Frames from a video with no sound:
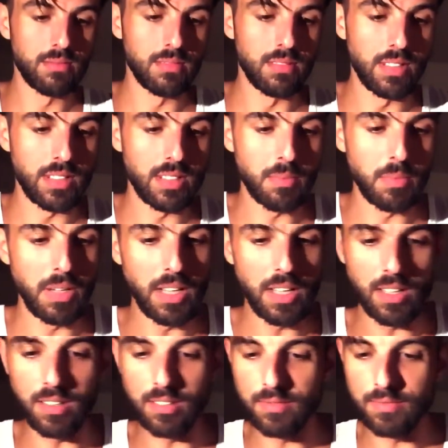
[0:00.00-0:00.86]
Let's play.
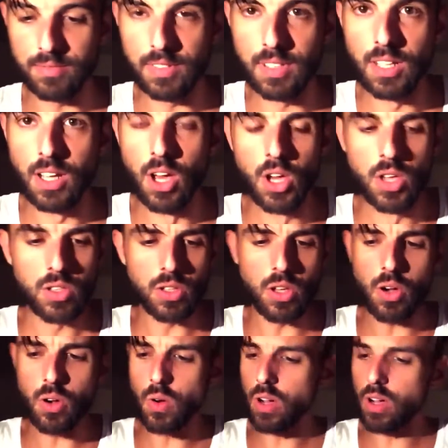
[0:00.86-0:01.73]

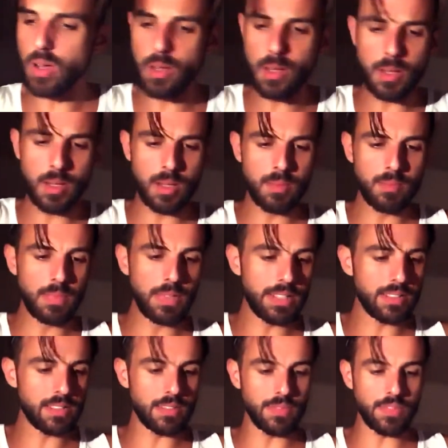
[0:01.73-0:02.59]
So,
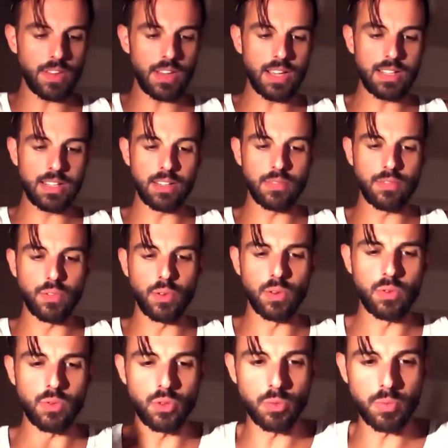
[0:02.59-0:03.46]
let's divide in
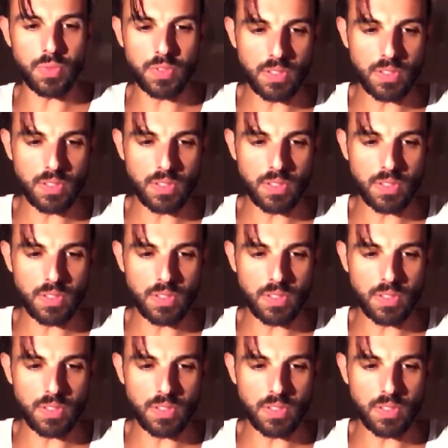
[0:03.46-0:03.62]
4 groups.